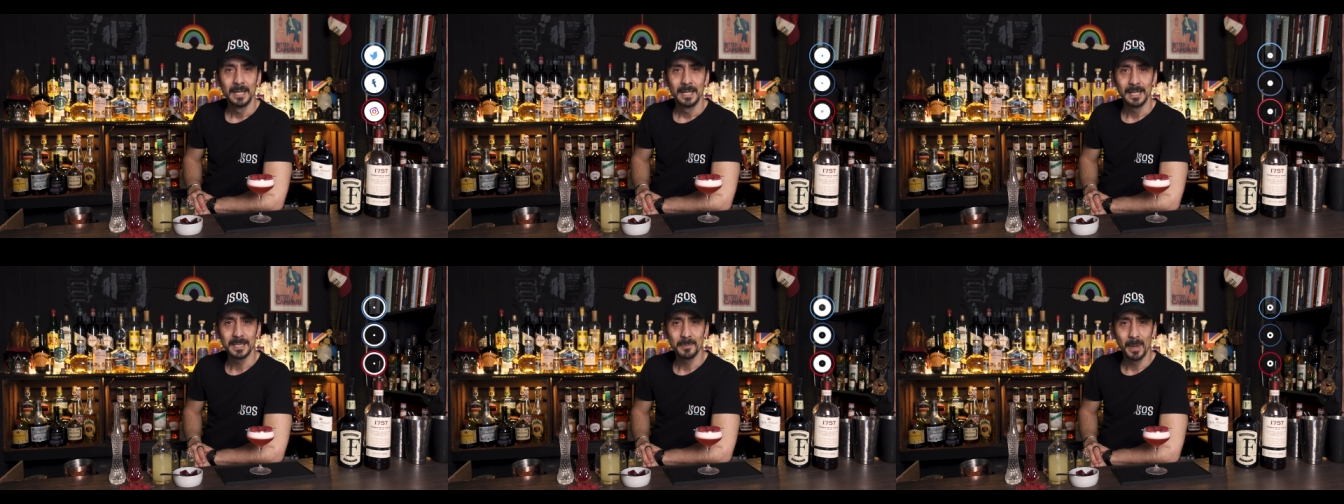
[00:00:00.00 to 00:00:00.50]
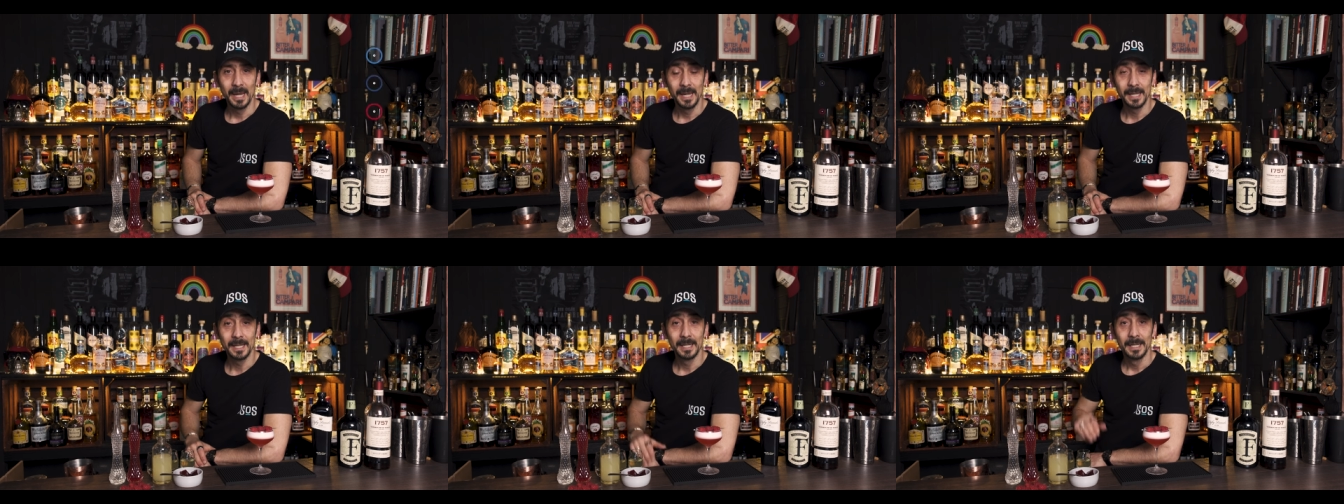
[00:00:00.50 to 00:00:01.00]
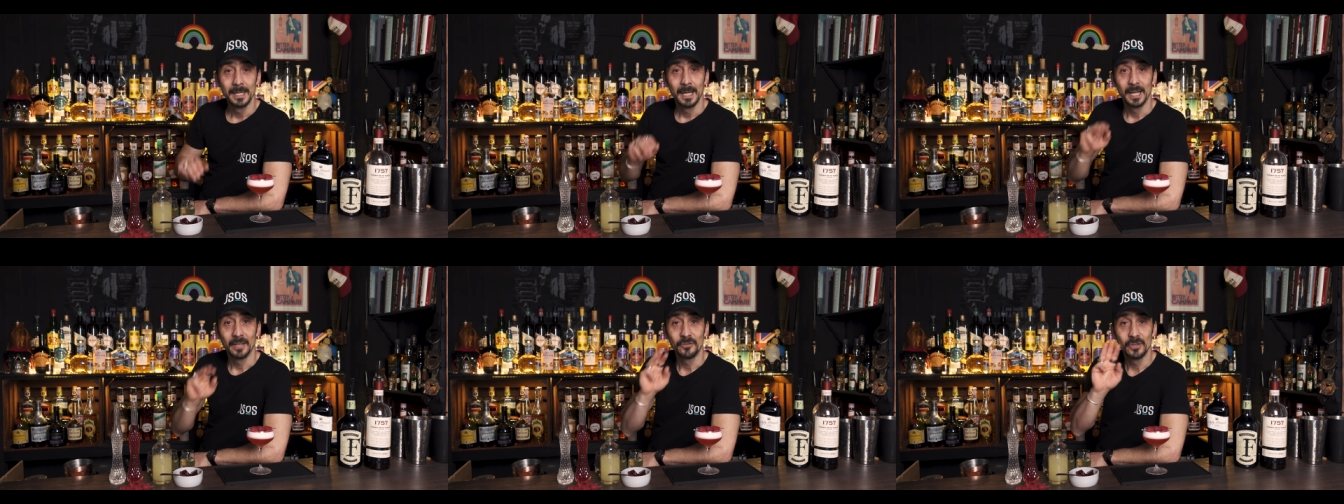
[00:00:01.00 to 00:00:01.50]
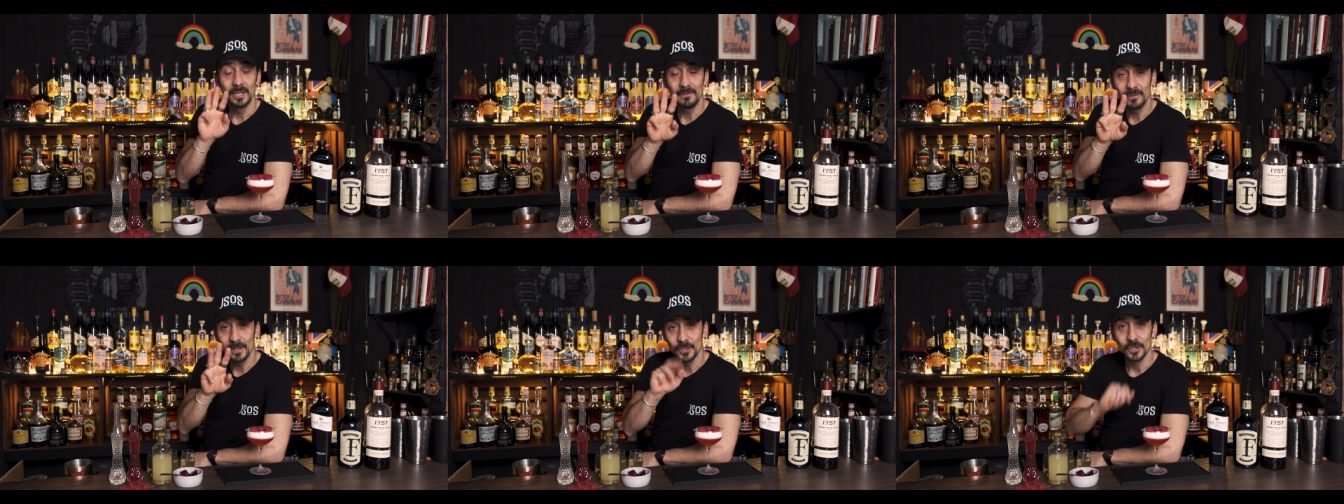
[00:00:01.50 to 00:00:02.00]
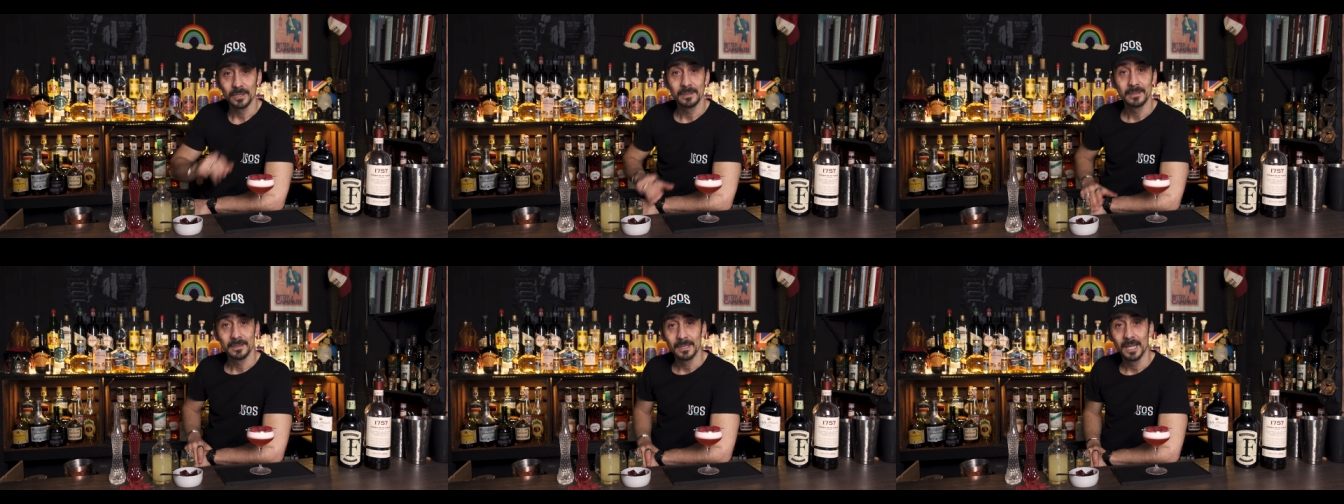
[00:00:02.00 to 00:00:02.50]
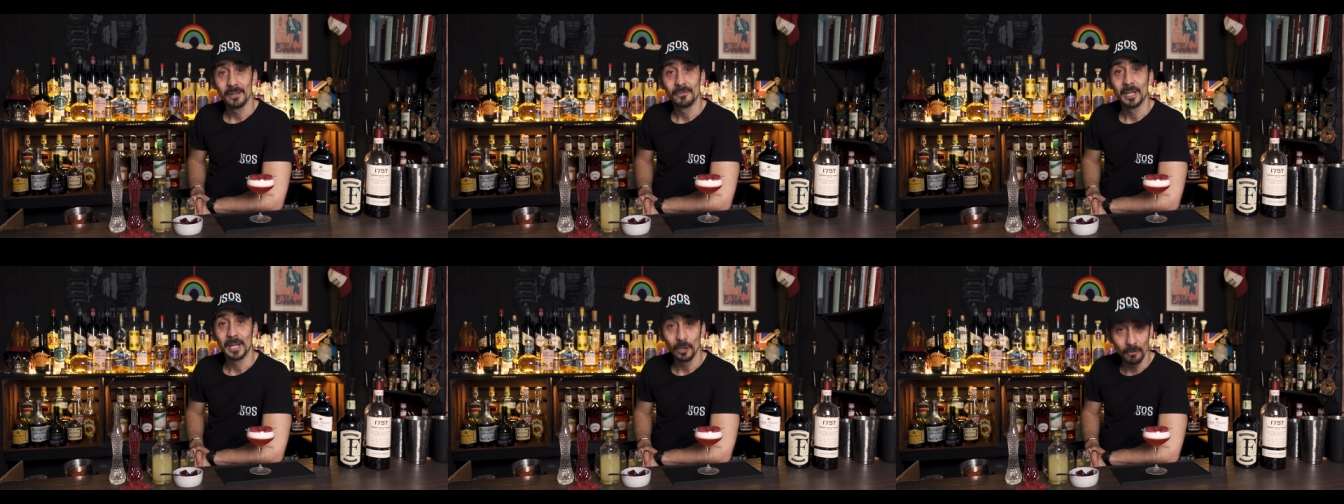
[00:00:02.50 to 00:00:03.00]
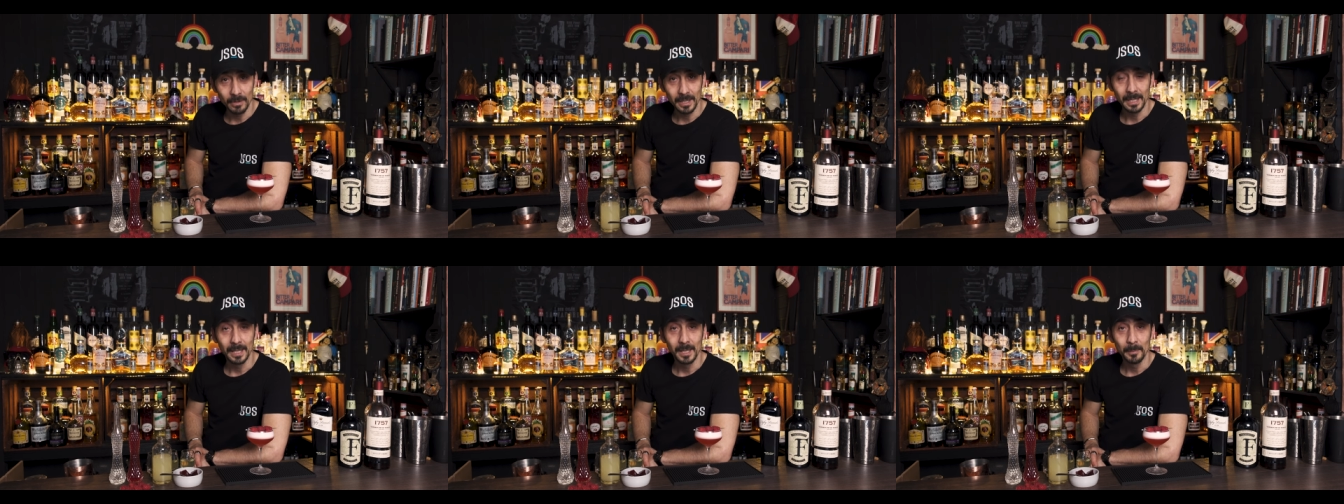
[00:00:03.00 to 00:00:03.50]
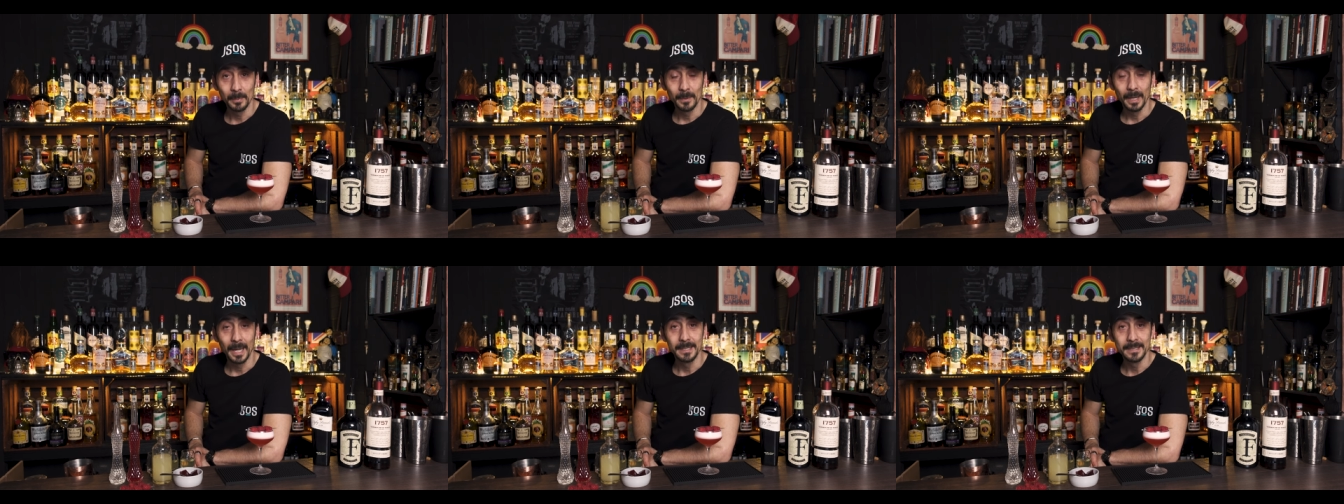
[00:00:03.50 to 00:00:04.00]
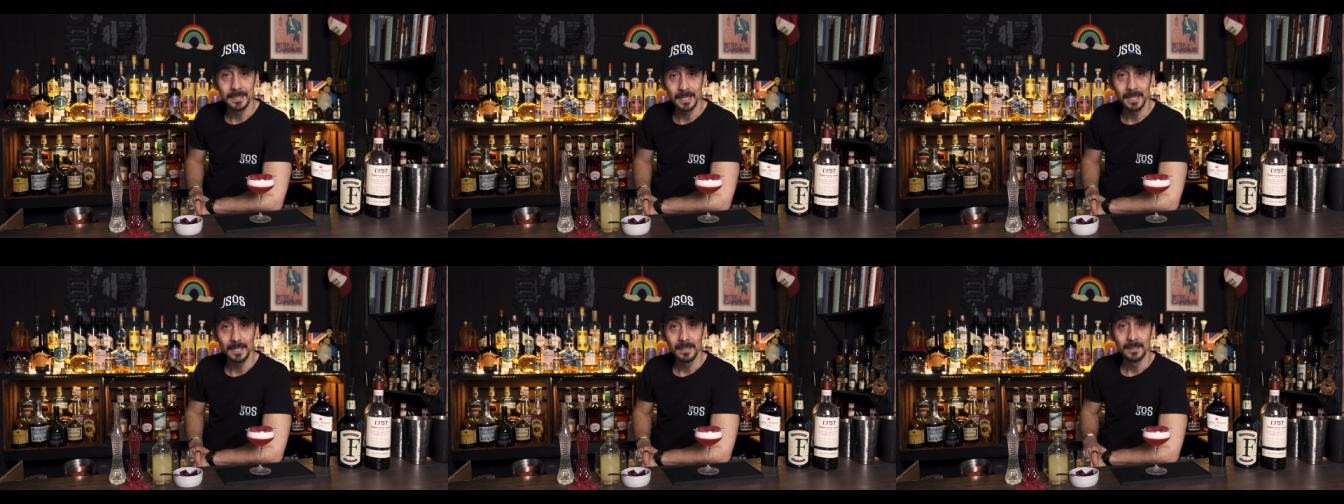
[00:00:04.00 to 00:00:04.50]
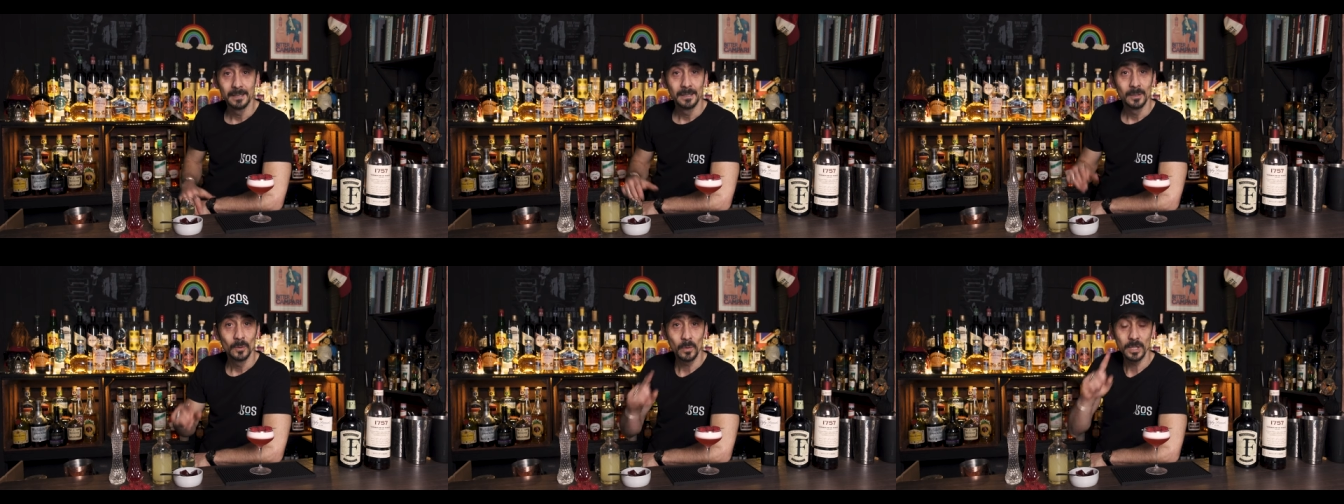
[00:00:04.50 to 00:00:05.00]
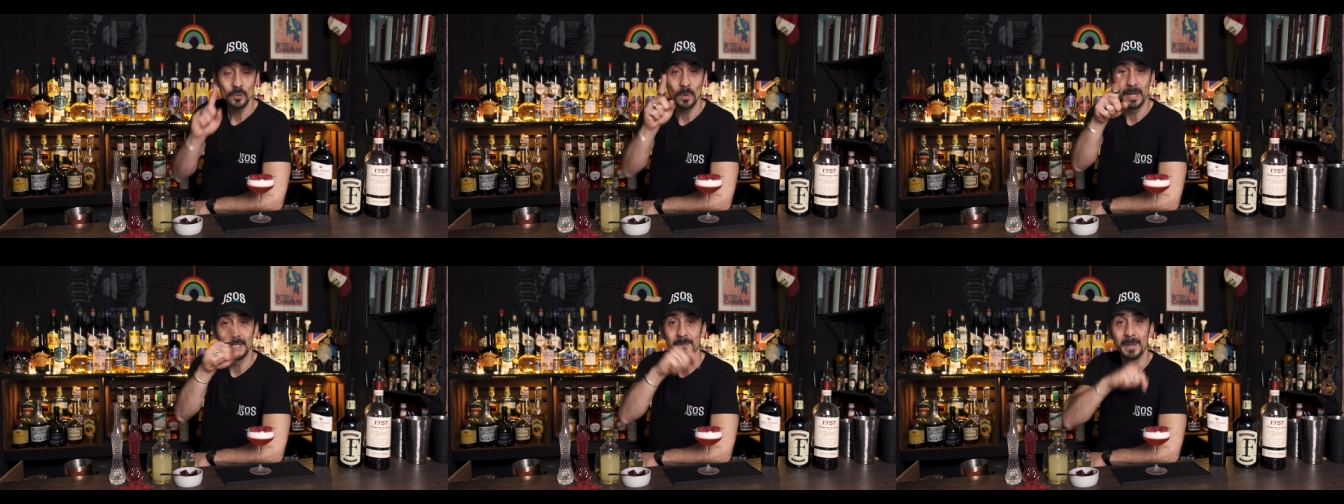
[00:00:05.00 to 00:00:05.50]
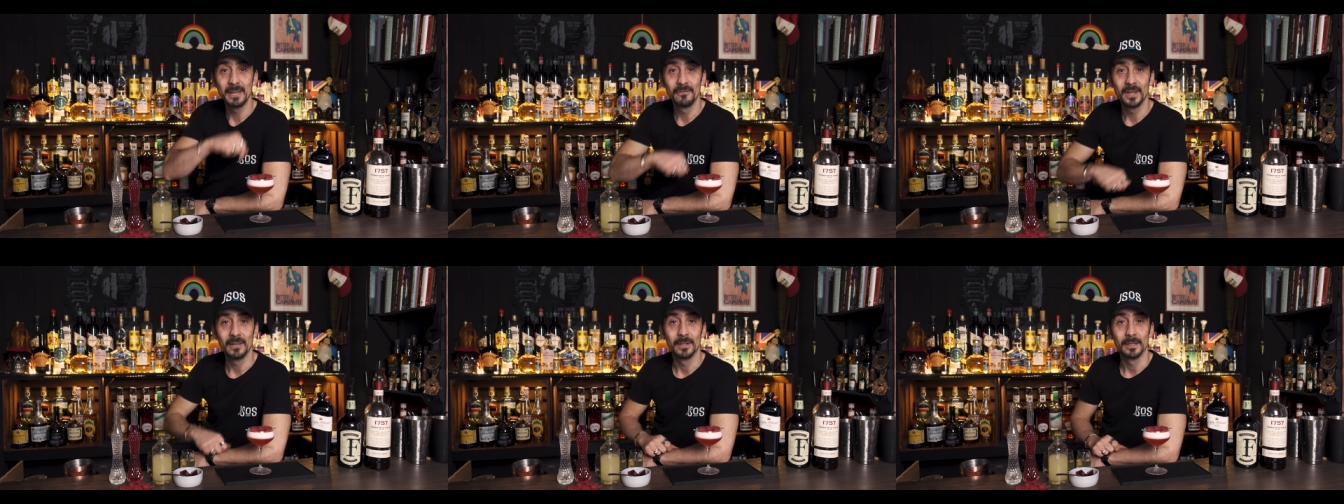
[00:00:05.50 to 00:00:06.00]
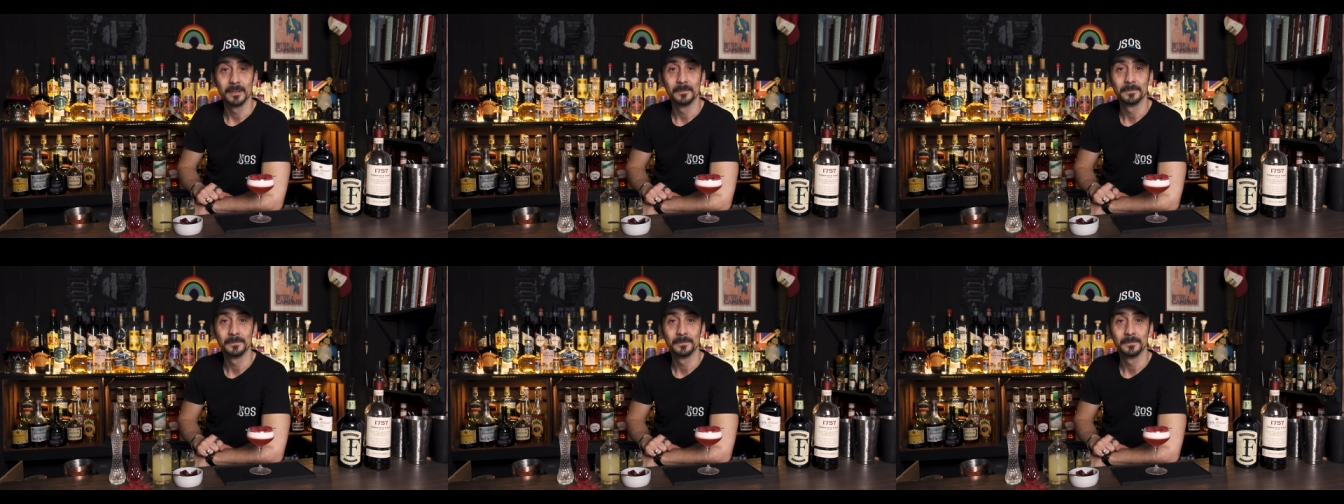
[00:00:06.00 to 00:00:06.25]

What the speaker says: let's make three versions of the Clover Club and see which one is my favorite.